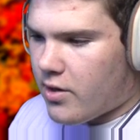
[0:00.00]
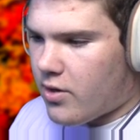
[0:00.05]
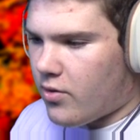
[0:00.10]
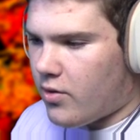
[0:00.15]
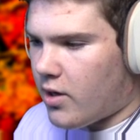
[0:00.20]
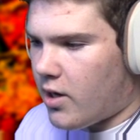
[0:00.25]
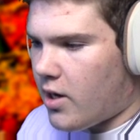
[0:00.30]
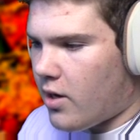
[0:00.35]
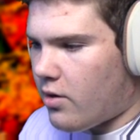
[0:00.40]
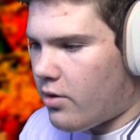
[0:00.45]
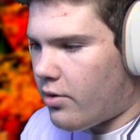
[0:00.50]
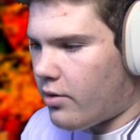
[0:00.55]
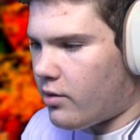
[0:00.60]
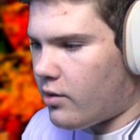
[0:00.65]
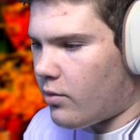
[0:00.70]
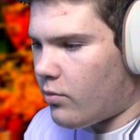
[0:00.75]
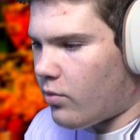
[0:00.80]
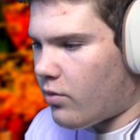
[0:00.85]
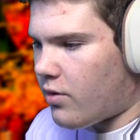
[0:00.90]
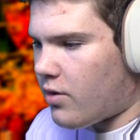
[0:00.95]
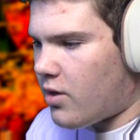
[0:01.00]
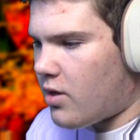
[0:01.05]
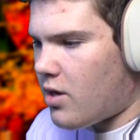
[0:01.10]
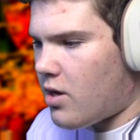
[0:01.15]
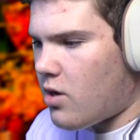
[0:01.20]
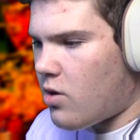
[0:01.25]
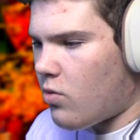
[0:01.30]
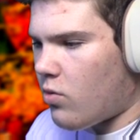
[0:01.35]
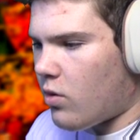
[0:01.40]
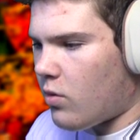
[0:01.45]
Zone encounter, and then we'll see
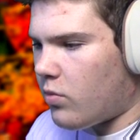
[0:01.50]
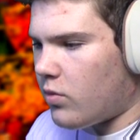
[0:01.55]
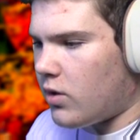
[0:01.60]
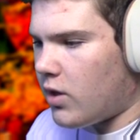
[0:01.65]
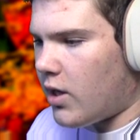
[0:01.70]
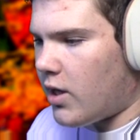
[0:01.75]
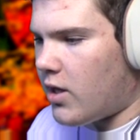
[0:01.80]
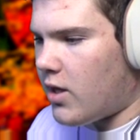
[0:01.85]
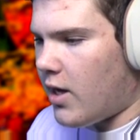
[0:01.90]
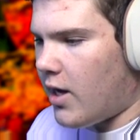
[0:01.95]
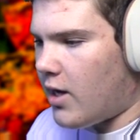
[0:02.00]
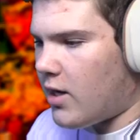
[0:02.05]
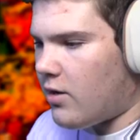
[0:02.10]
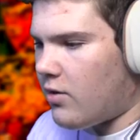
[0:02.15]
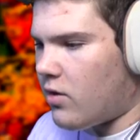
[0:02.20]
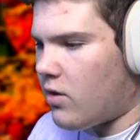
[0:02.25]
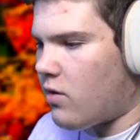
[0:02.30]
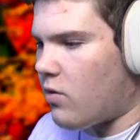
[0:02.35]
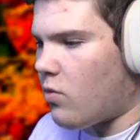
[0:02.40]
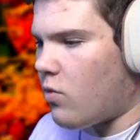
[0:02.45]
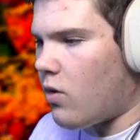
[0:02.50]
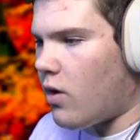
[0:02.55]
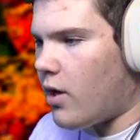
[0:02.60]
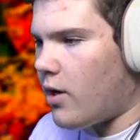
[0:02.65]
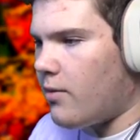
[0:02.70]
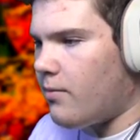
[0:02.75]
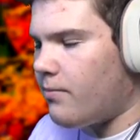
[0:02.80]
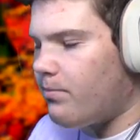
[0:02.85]
who I would like to add to the squad.